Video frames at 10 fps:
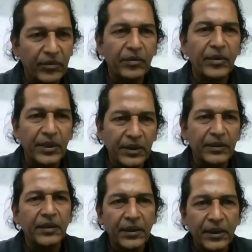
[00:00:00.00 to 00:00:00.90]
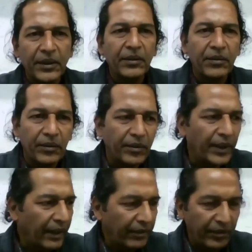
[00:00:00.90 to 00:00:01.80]
which is, we
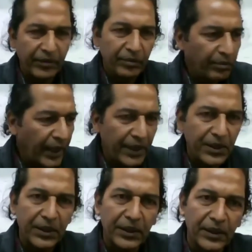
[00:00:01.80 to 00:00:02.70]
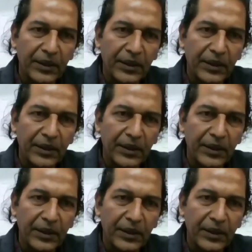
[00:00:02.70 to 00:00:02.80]
have a major